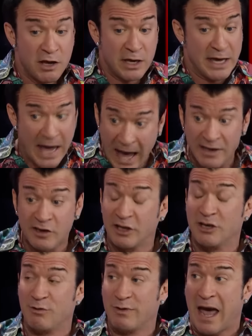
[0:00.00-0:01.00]
He has
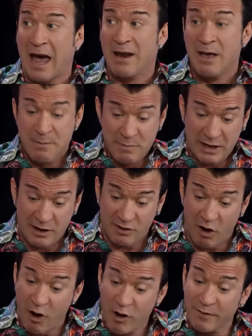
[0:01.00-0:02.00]
to do that because
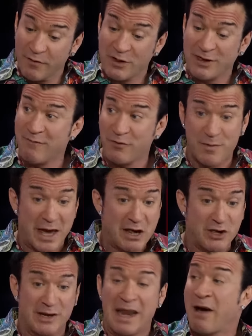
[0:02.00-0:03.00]
all of this
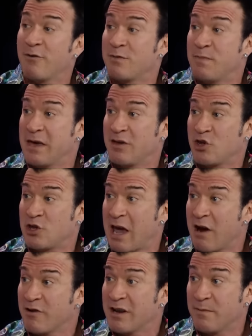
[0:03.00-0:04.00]
information now is being
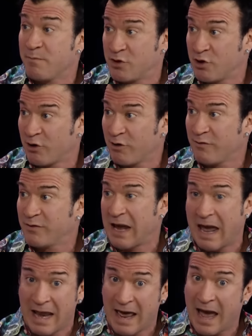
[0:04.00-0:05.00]
shared and observed and